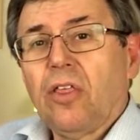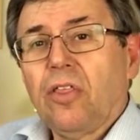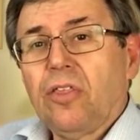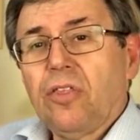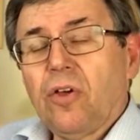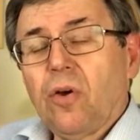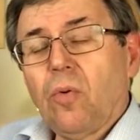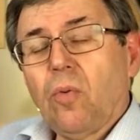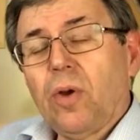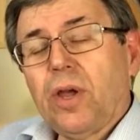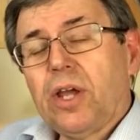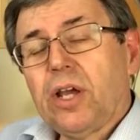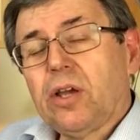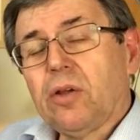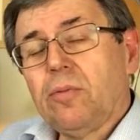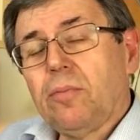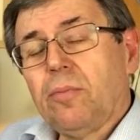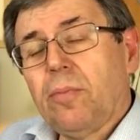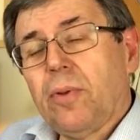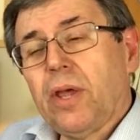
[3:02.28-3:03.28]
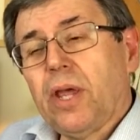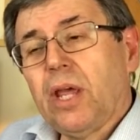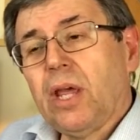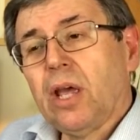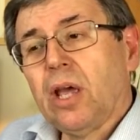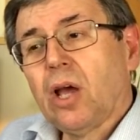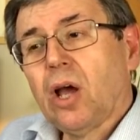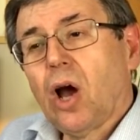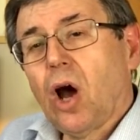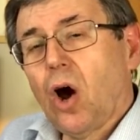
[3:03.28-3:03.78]
that we can
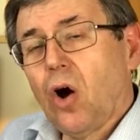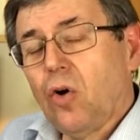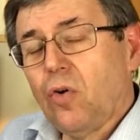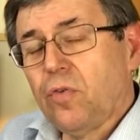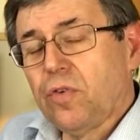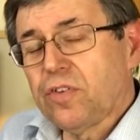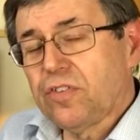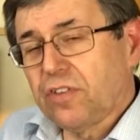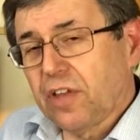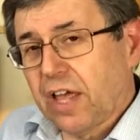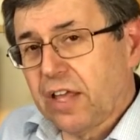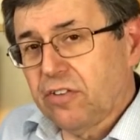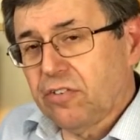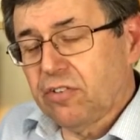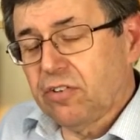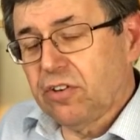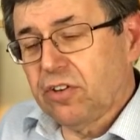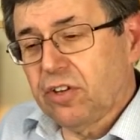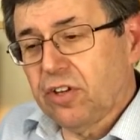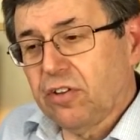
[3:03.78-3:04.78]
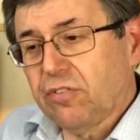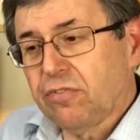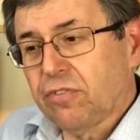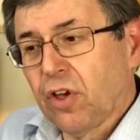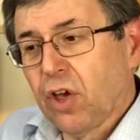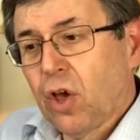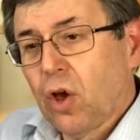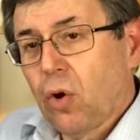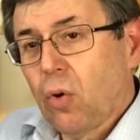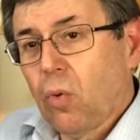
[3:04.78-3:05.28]
be oversensitive
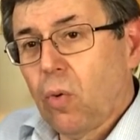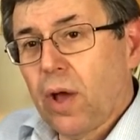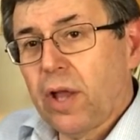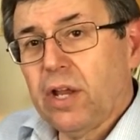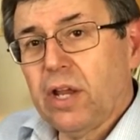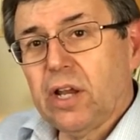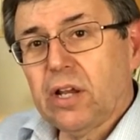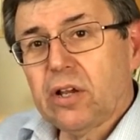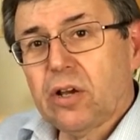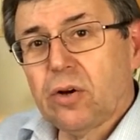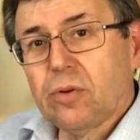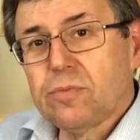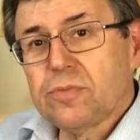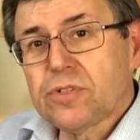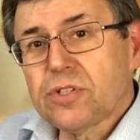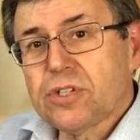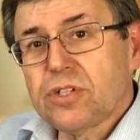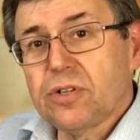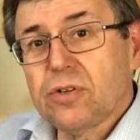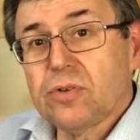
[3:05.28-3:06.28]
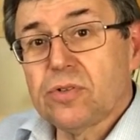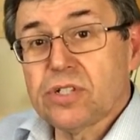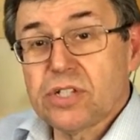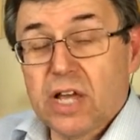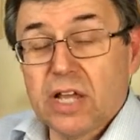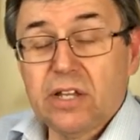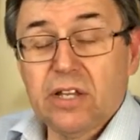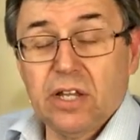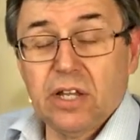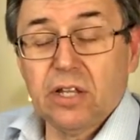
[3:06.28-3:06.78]
when it comes to
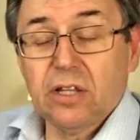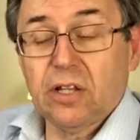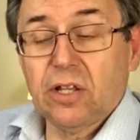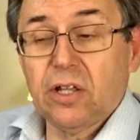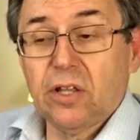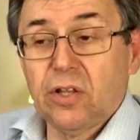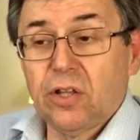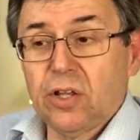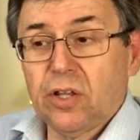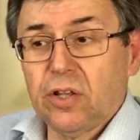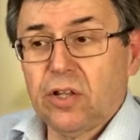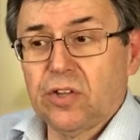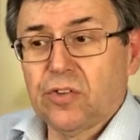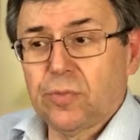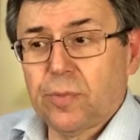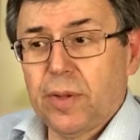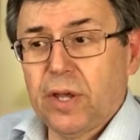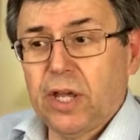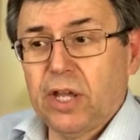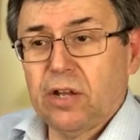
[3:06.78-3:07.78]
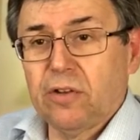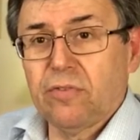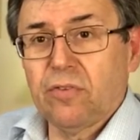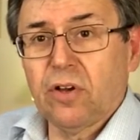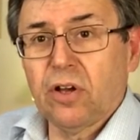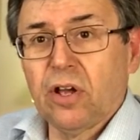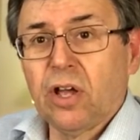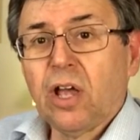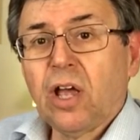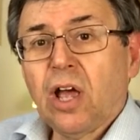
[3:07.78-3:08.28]
setting the, the, the, speed of
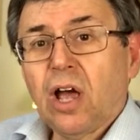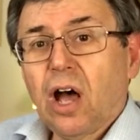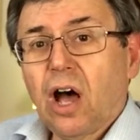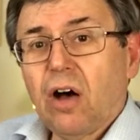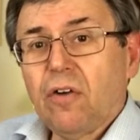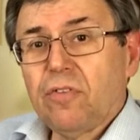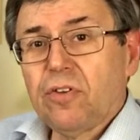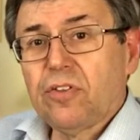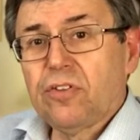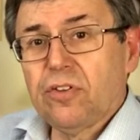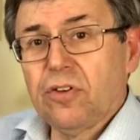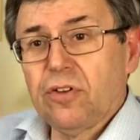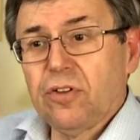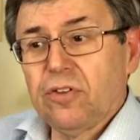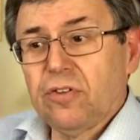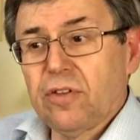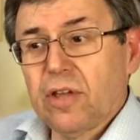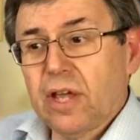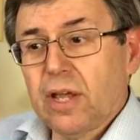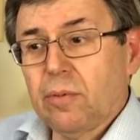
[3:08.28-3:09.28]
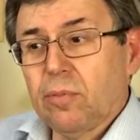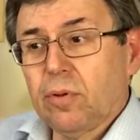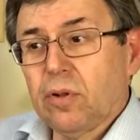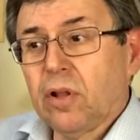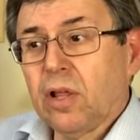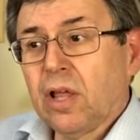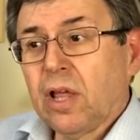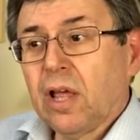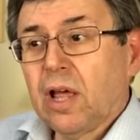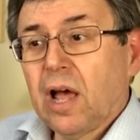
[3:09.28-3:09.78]
a, of a turntable.
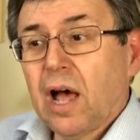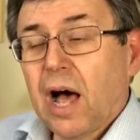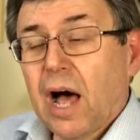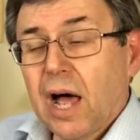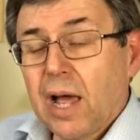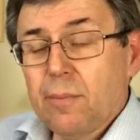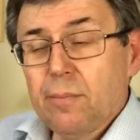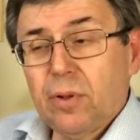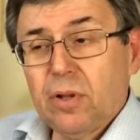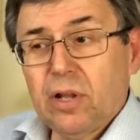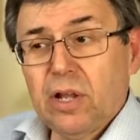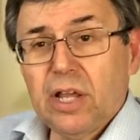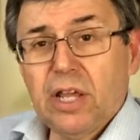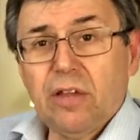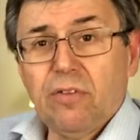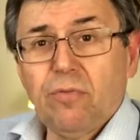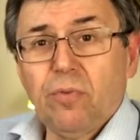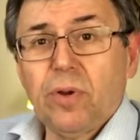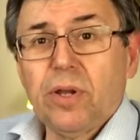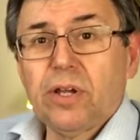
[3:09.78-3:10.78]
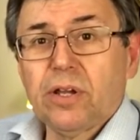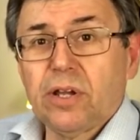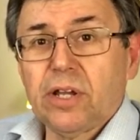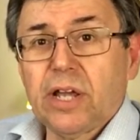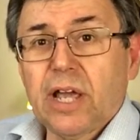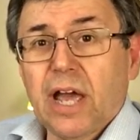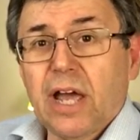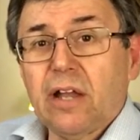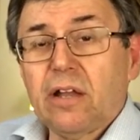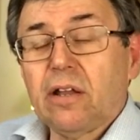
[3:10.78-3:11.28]
I believe we can
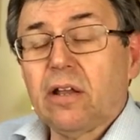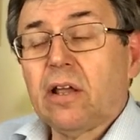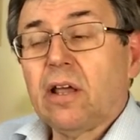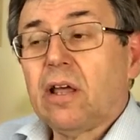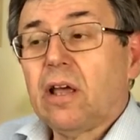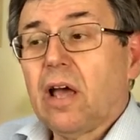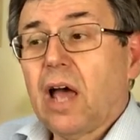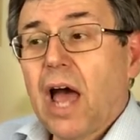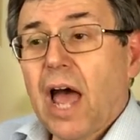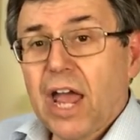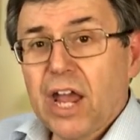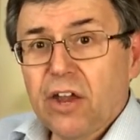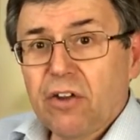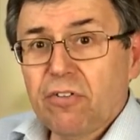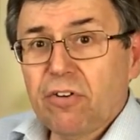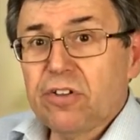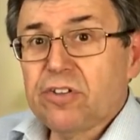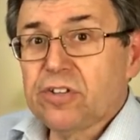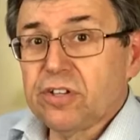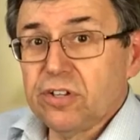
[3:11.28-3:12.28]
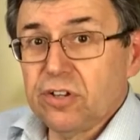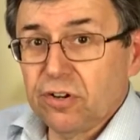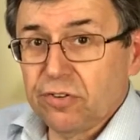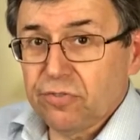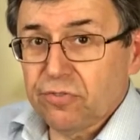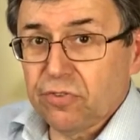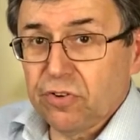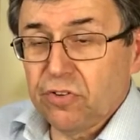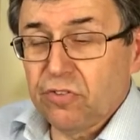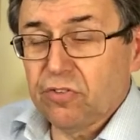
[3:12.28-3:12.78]
get accurate
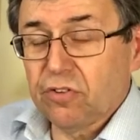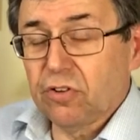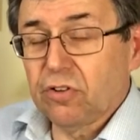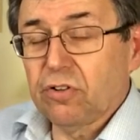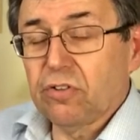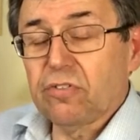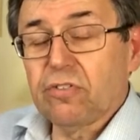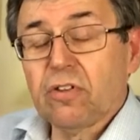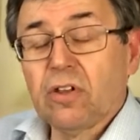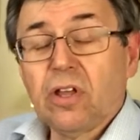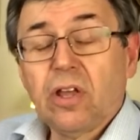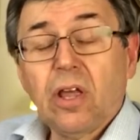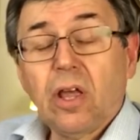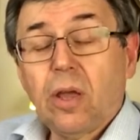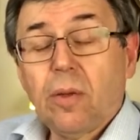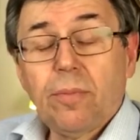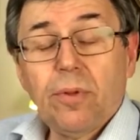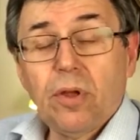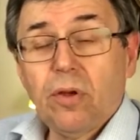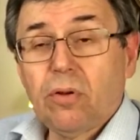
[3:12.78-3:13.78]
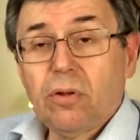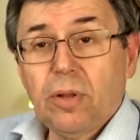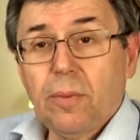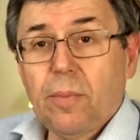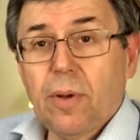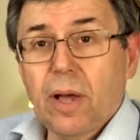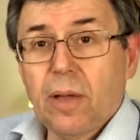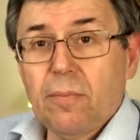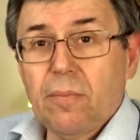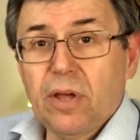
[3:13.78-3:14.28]
enough results purely
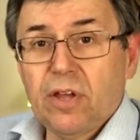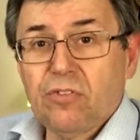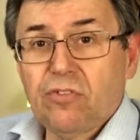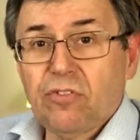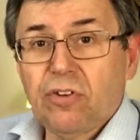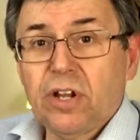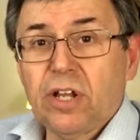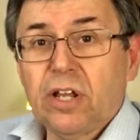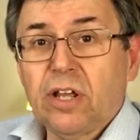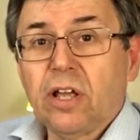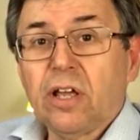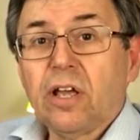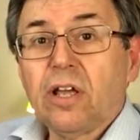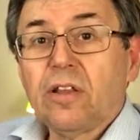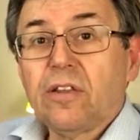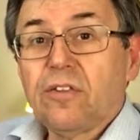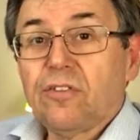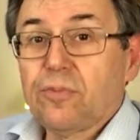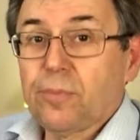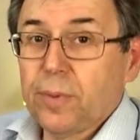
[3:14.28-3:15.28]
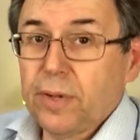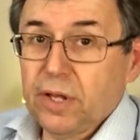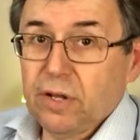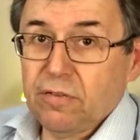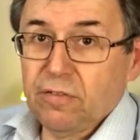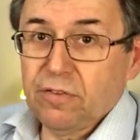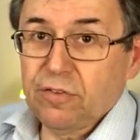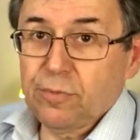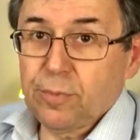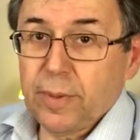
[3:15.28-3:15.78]
by measuring the speed
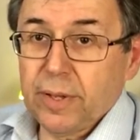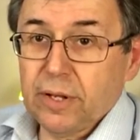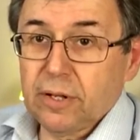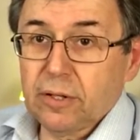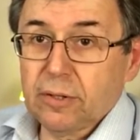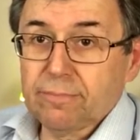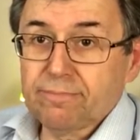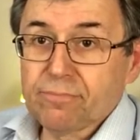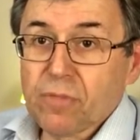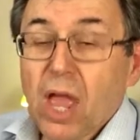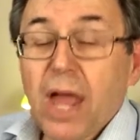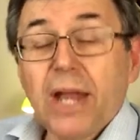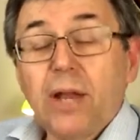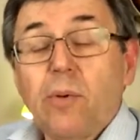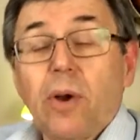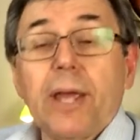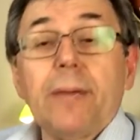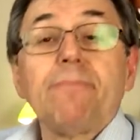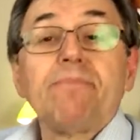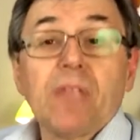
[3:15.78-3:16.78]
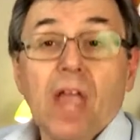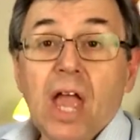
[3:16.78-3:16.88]
of the spindle. Anyway,